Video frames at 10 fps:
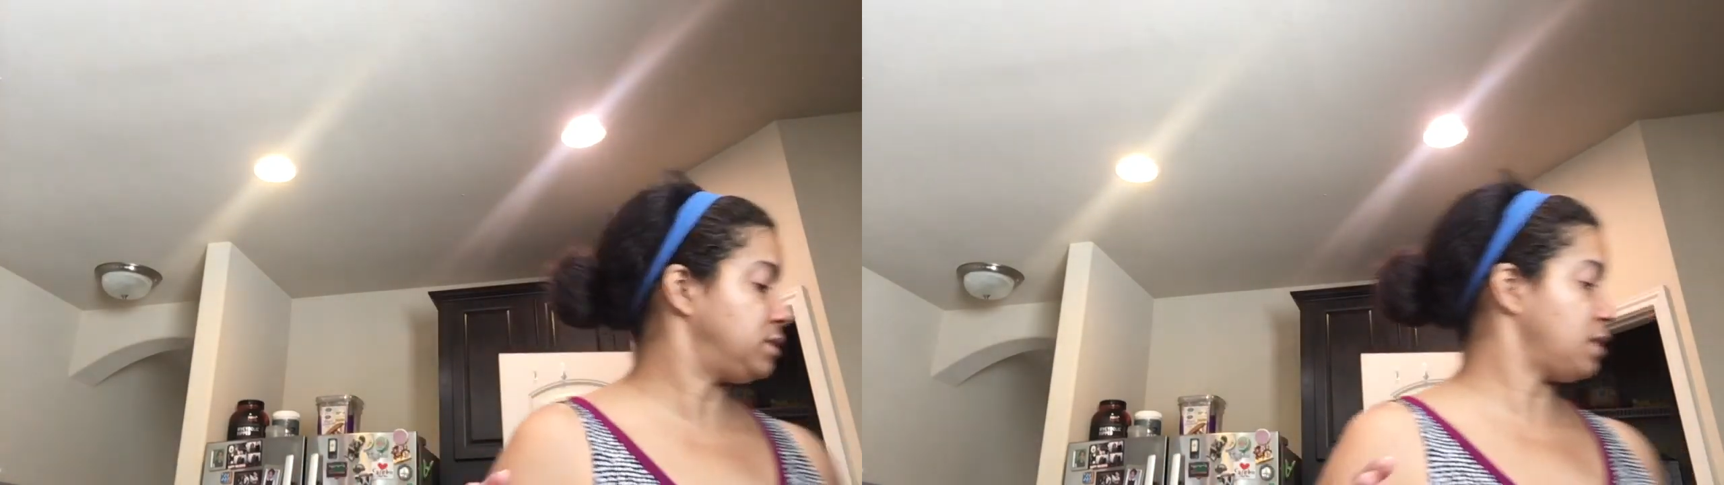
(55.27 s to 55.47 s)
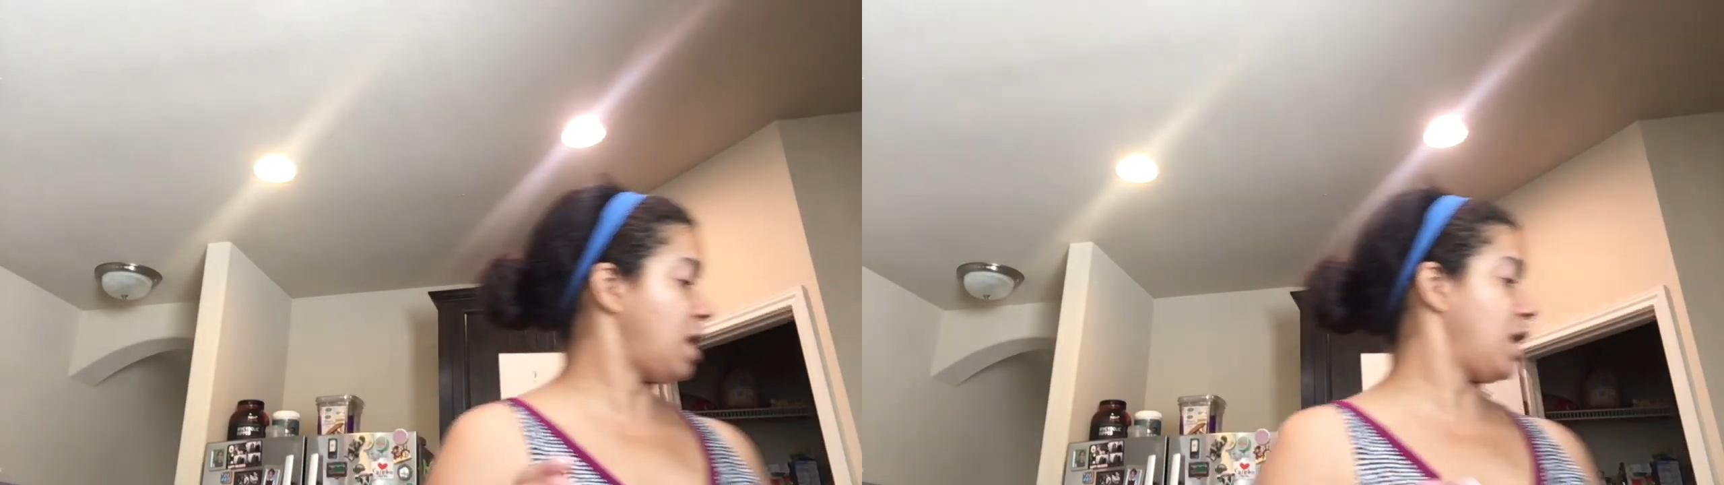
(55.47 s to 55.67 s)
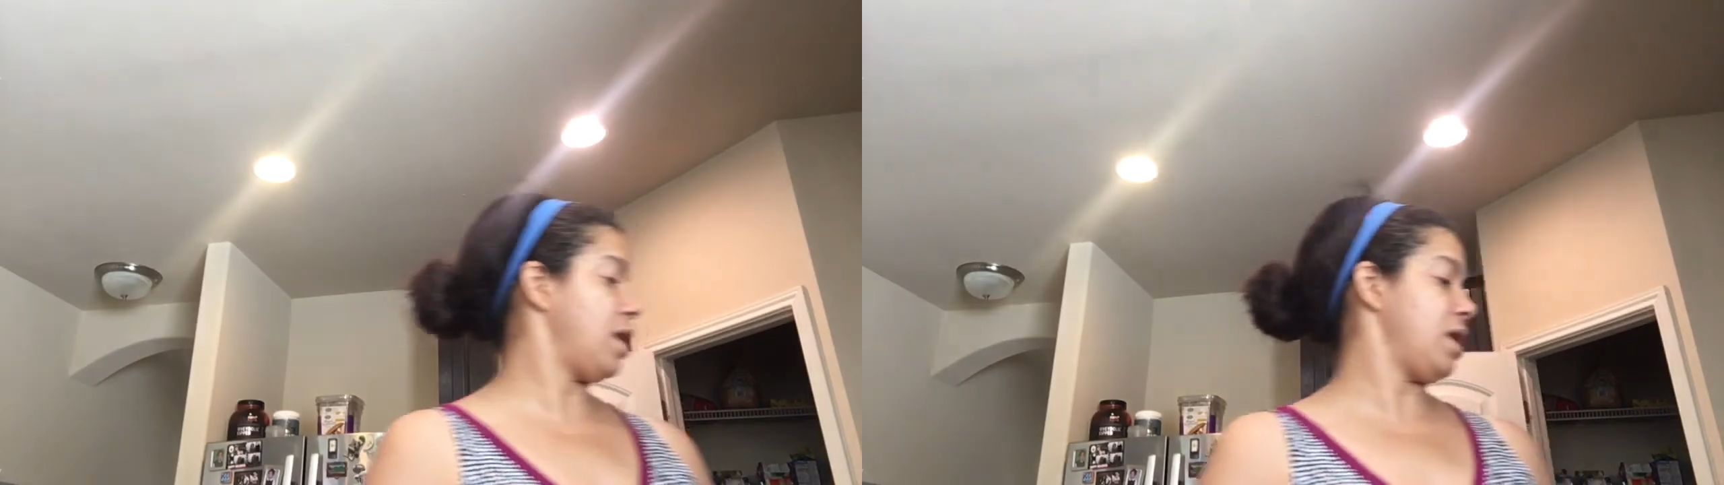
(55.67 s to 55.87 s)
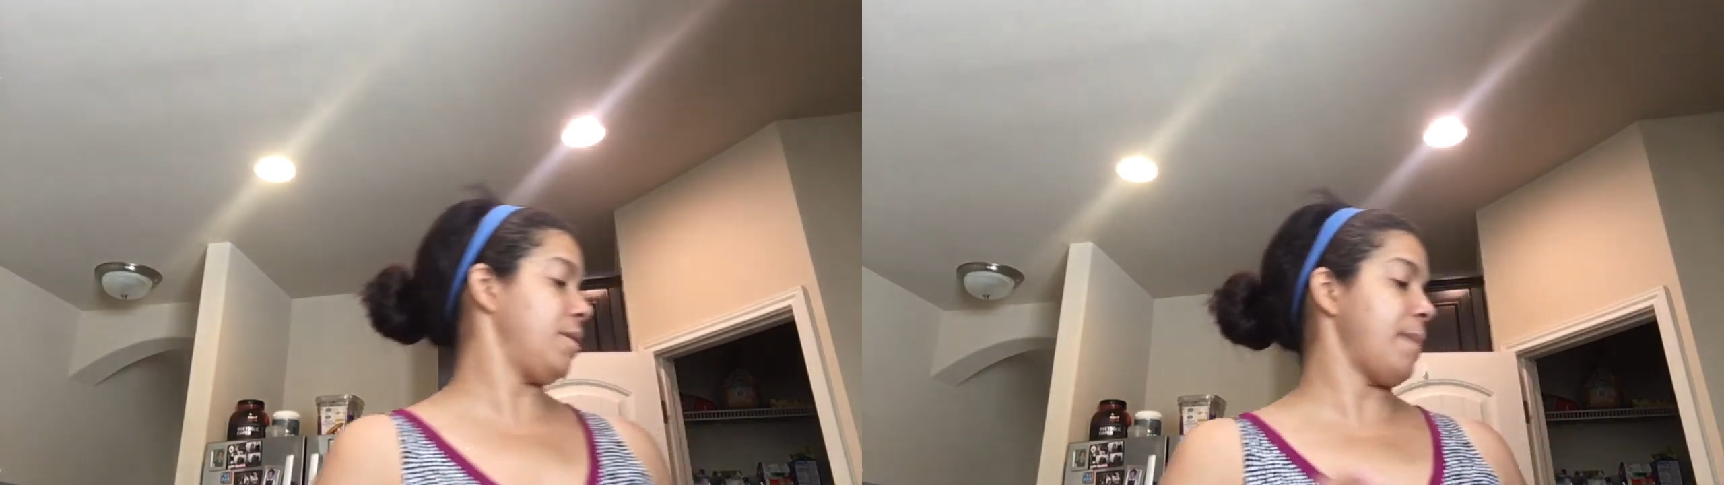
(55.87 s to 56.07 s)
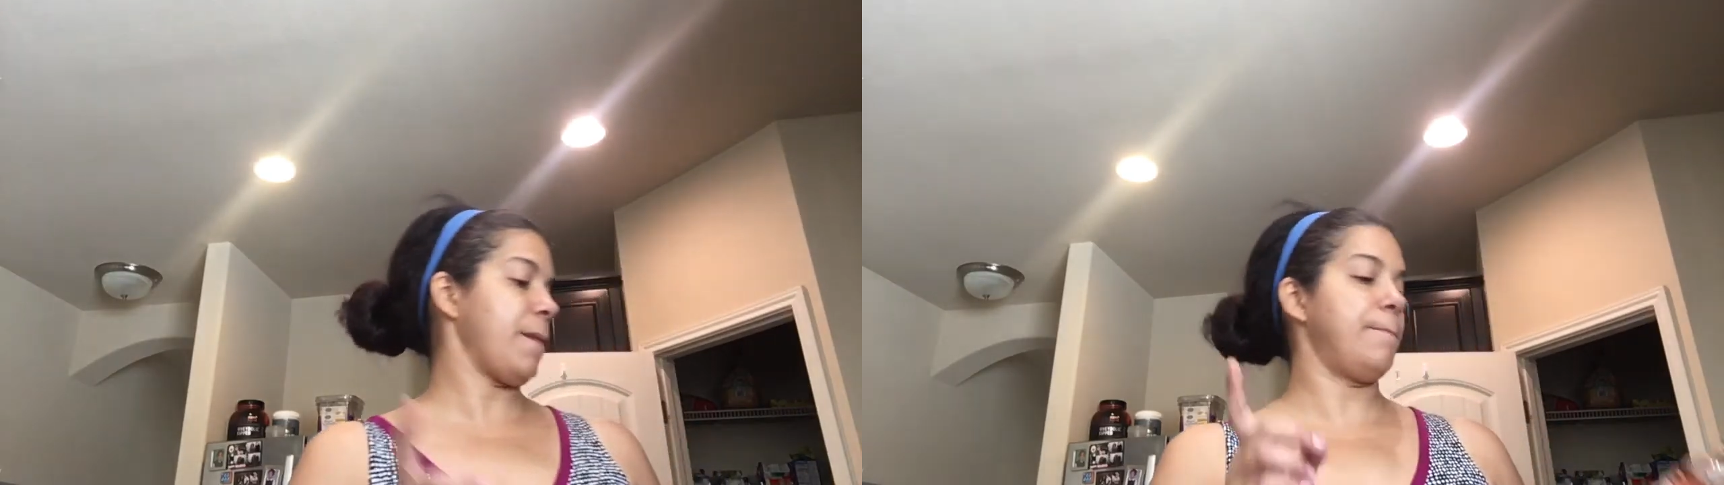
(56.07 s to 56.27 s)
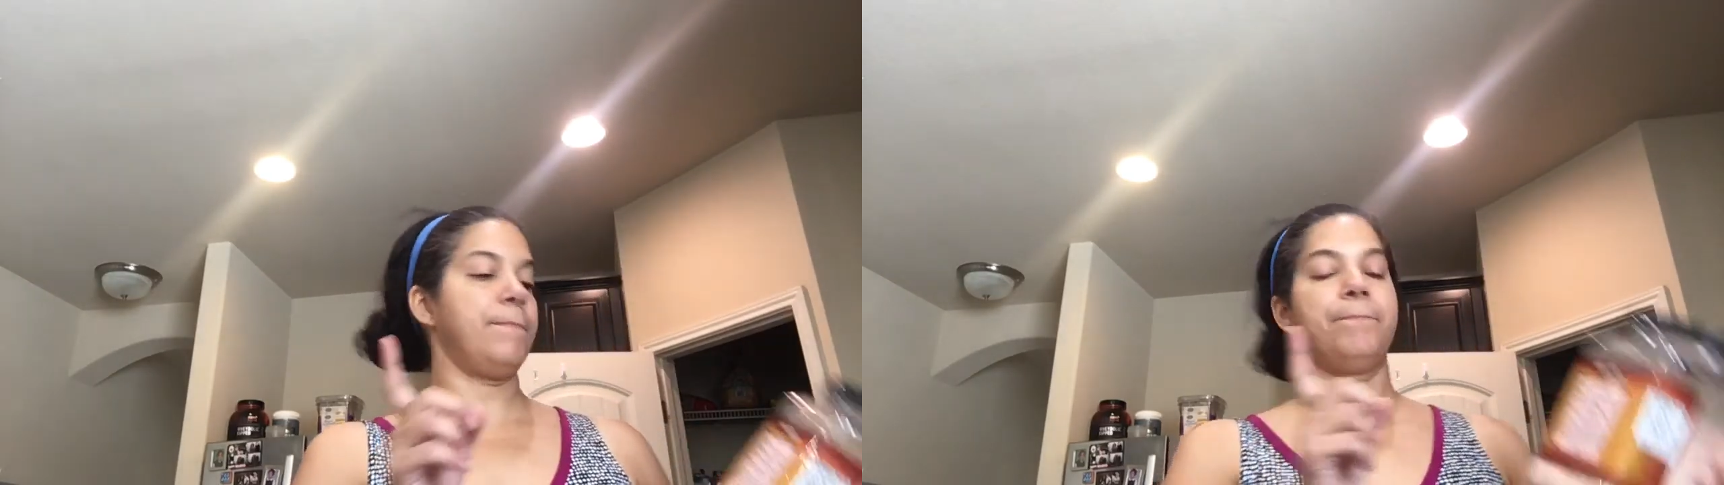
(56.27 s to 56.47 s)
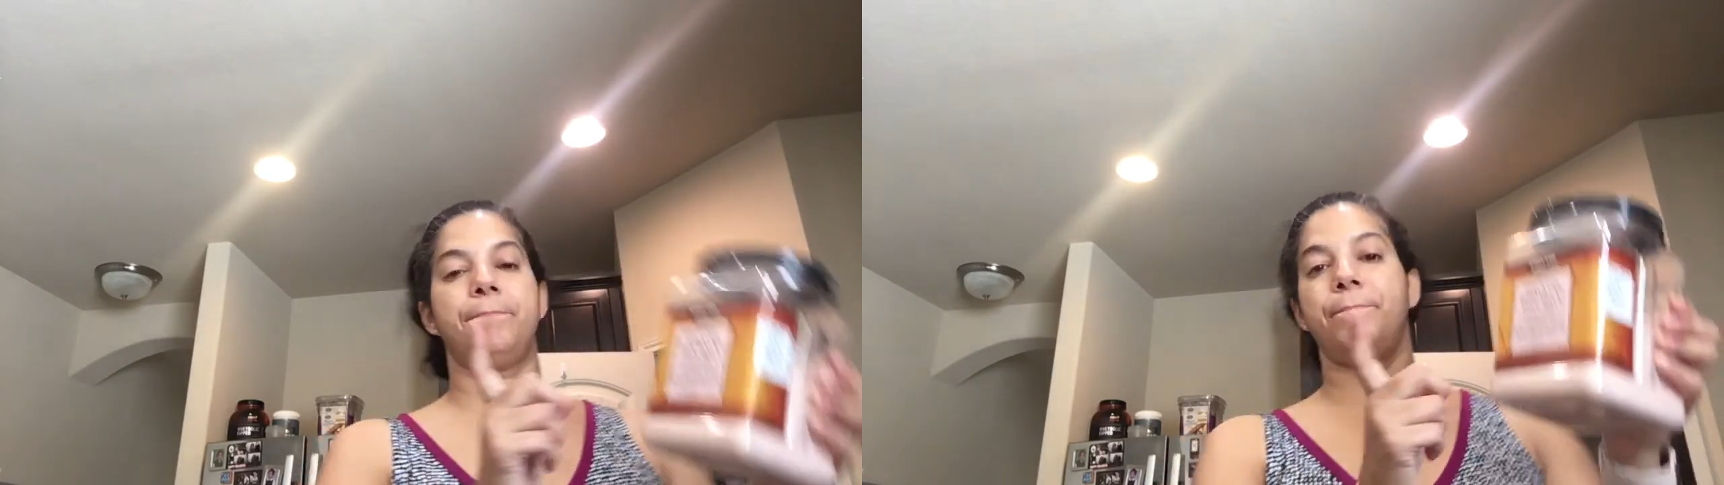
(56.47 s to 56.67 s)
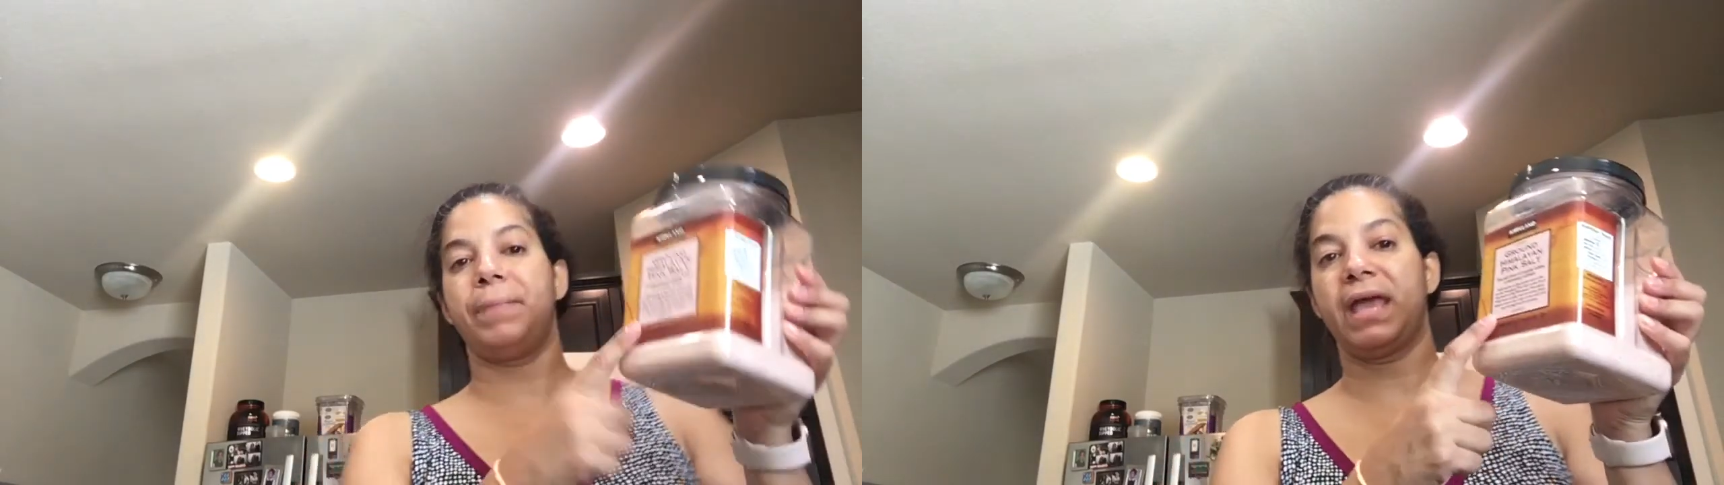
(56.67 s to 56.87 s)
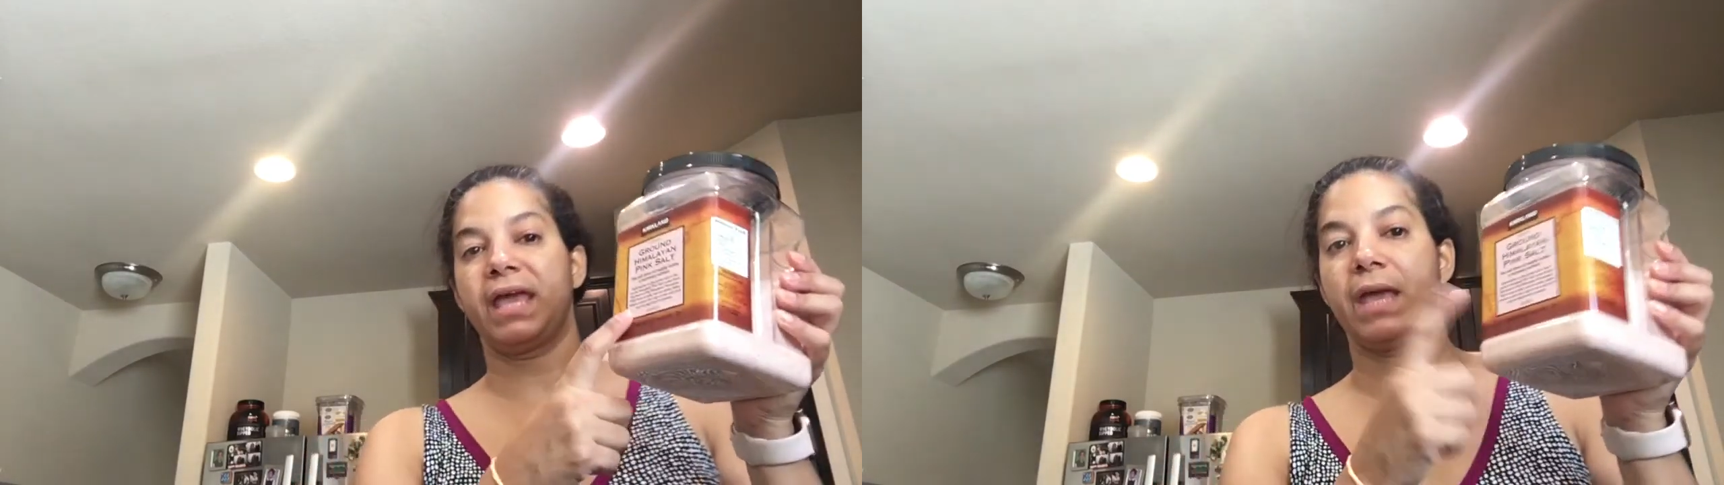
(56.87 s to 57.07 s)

my pink